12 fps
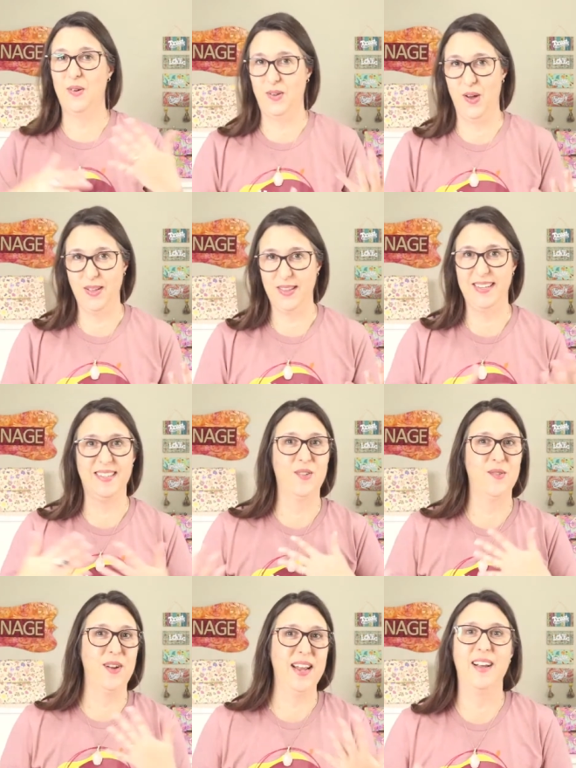or not. It's
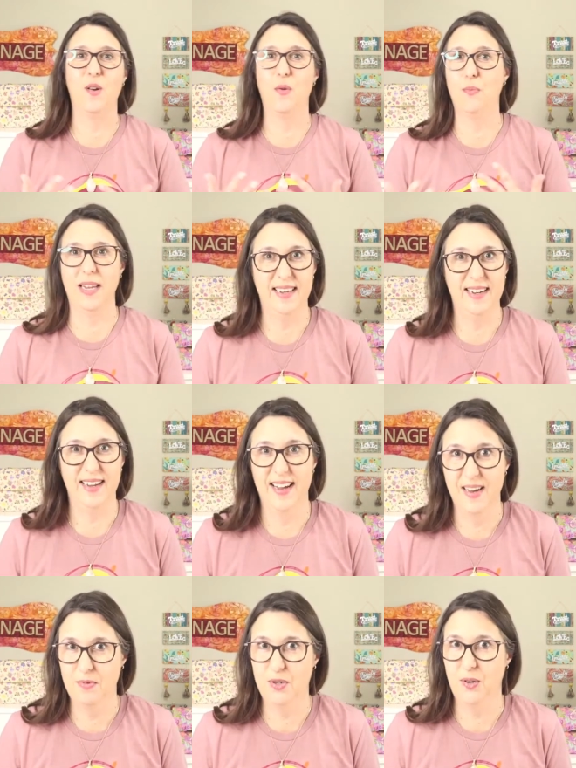really completely
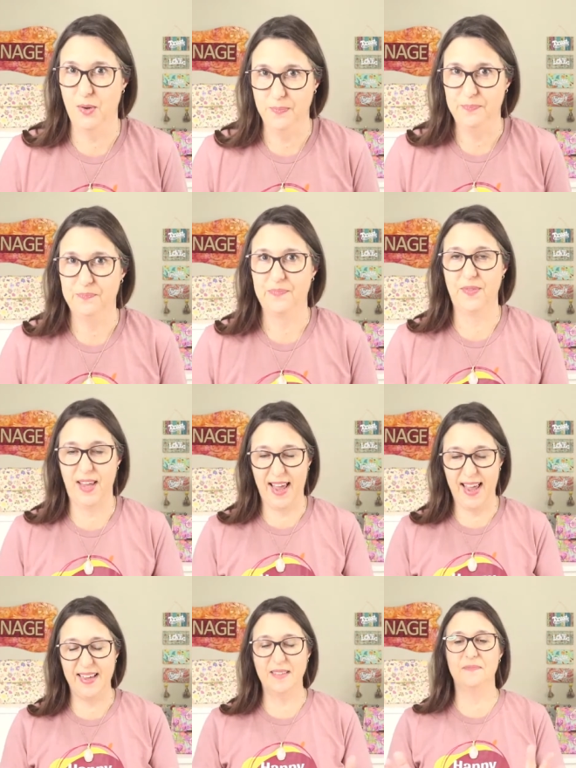up to you.
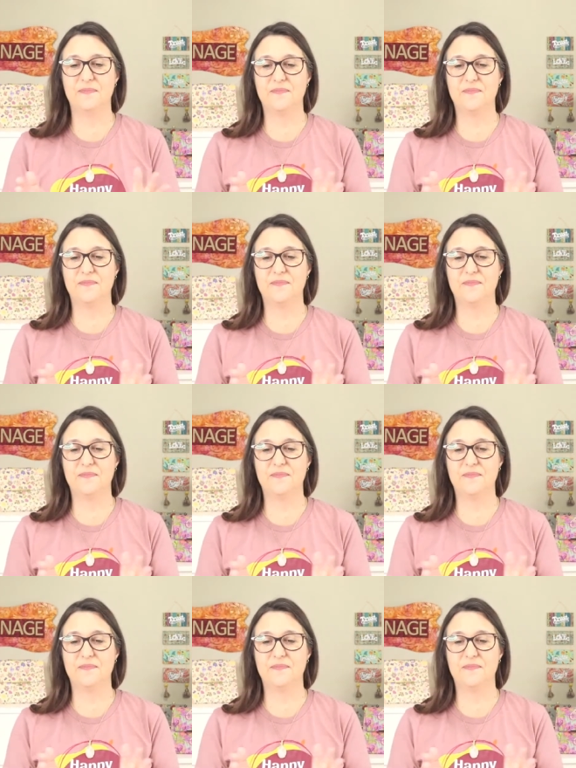Okay.